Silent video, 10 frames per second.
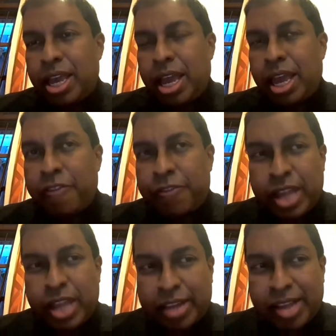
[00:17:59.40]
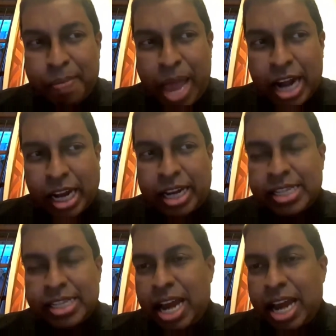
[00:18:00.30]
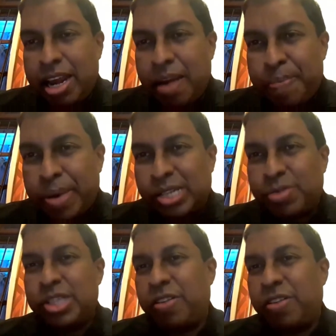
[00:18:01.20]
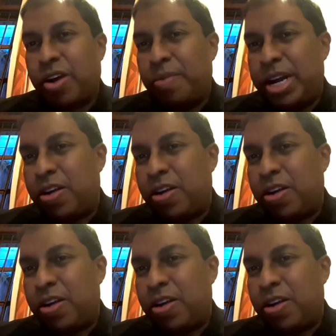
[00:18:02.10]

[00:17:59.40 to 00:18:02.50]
if some act is done in pursuance of a common